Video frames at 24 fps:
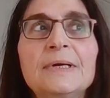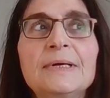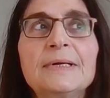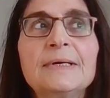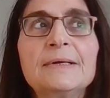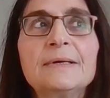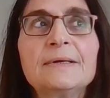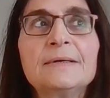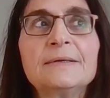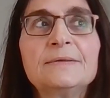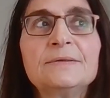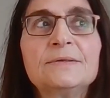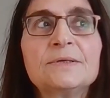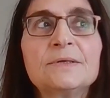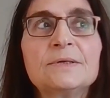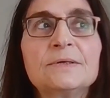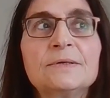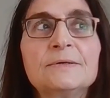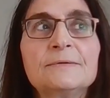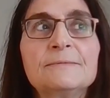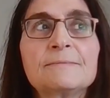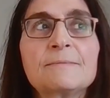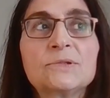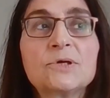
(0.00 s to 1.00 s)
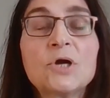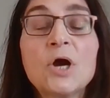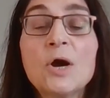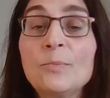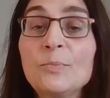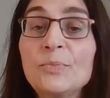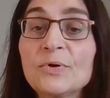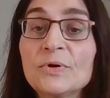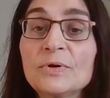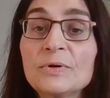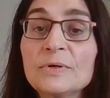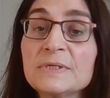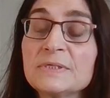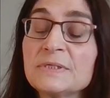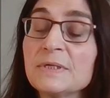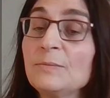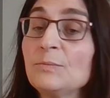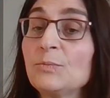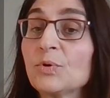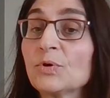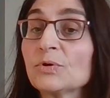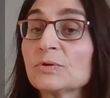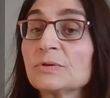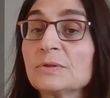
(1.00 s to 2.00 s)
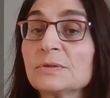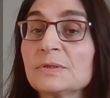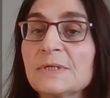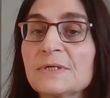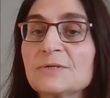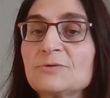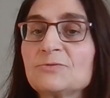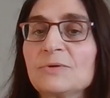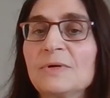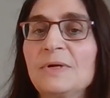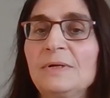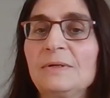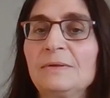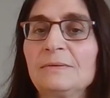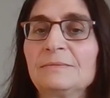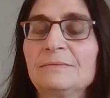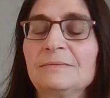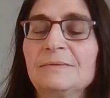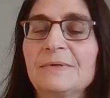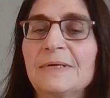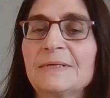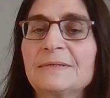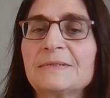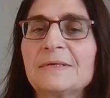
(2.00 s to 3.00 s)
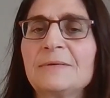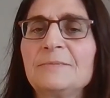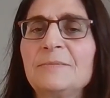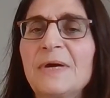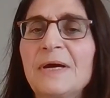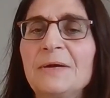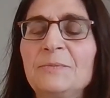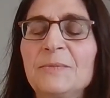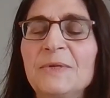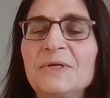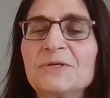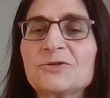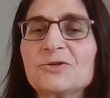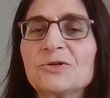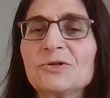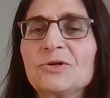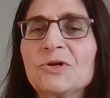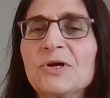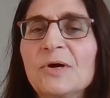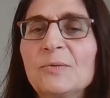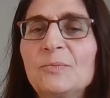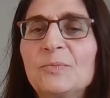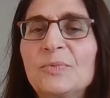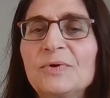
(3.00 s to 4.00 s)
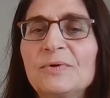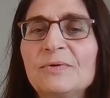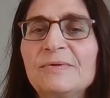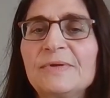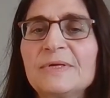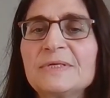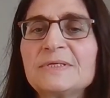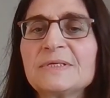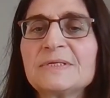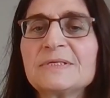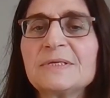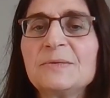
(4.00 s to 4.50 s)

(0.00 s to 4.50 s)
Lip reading: And copper is important as well. As I mentioned, copper, this is